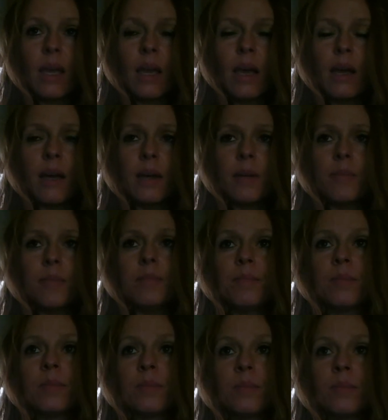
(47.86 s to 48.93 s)
and
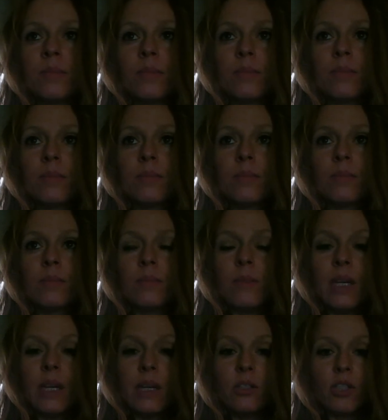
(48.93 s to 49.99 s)

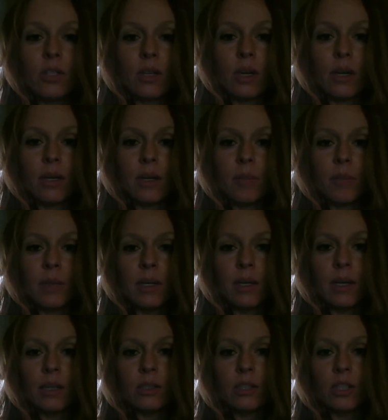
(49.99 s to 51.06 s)
I just got up,
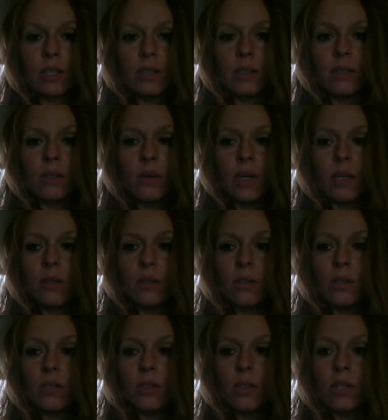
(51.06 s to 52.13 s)
actually, so I don't look
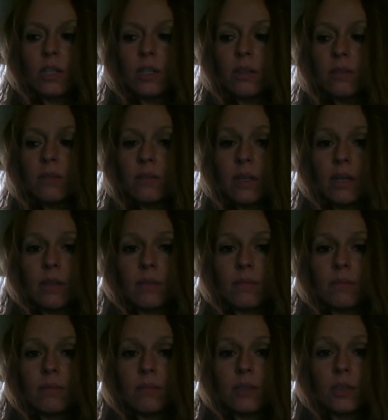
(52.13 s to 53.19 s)
too good.
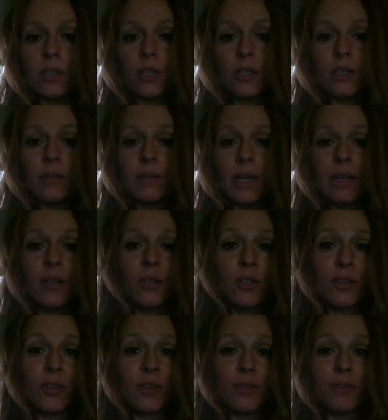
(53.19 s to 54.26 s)
I don't
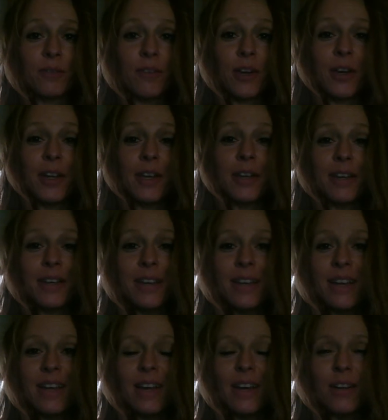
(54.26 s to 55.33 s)
look very...
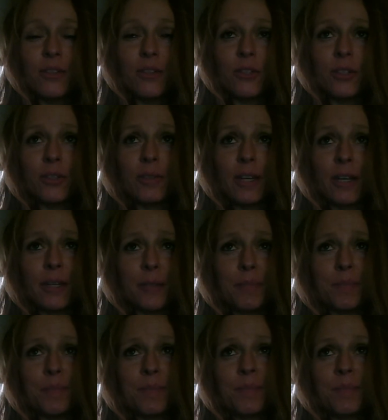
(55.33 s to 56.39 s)

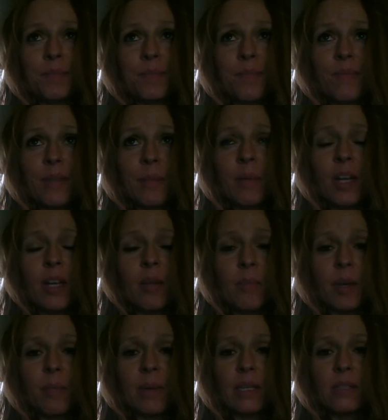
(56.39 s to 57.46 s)
I'm not at
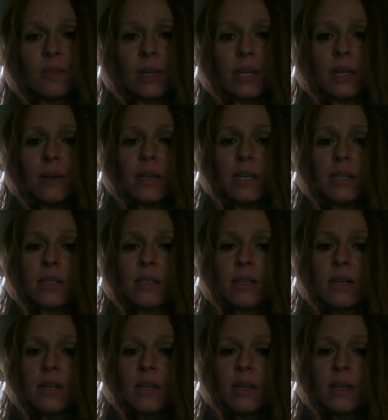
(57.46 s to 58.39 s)
my best right now, I guess.